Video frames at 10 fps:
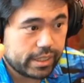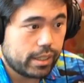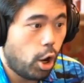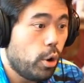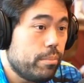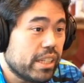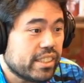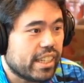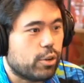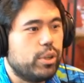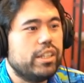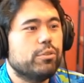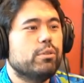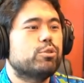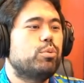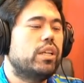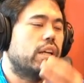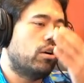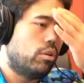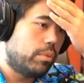oh we missed it queen e3 was winning
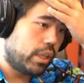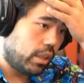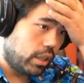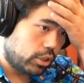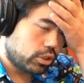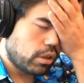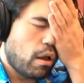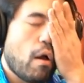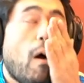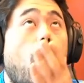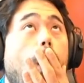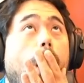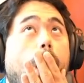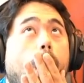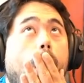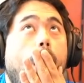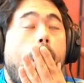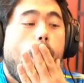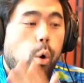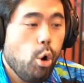oh my gosh
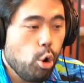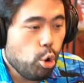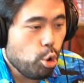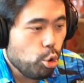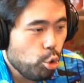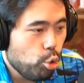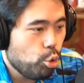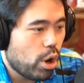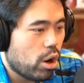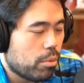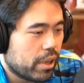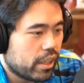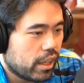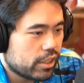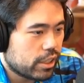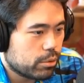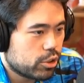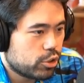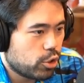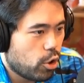Woo! oh my gosh that was
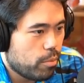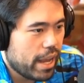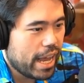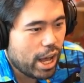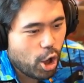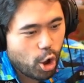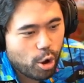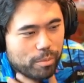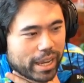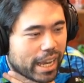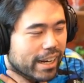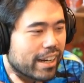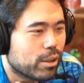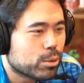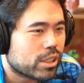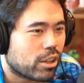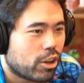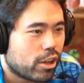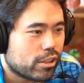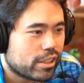so bad oh man I almost had a
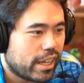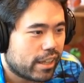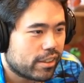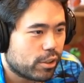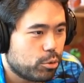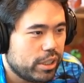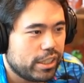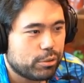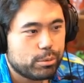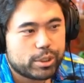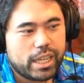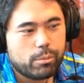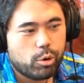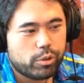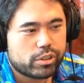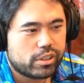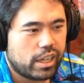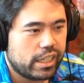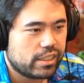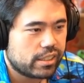heart attack there queen d3 was game over because of the
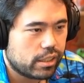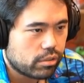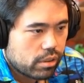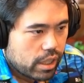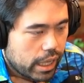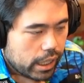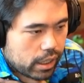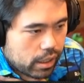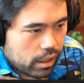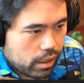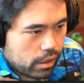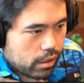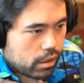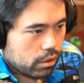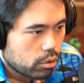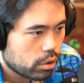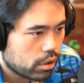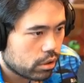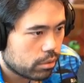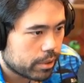ice skater thank the lord
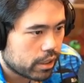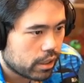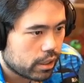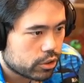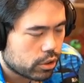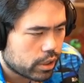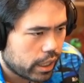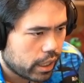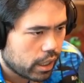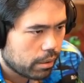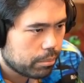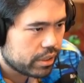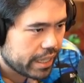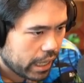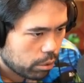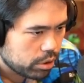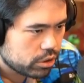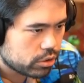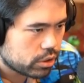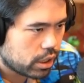oh my gosh okay um but now we
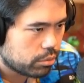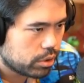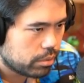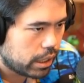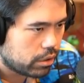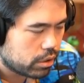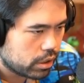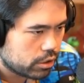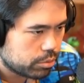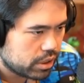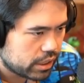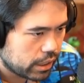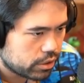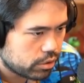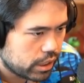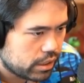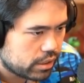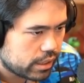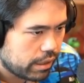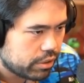just got to reroute okay let's reset let's go knight
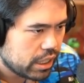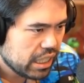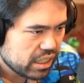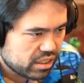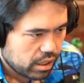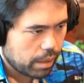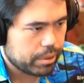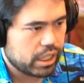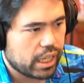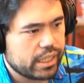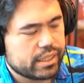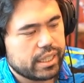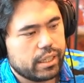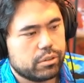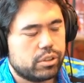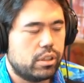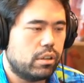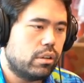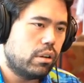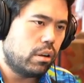c7 stop any ice skaters here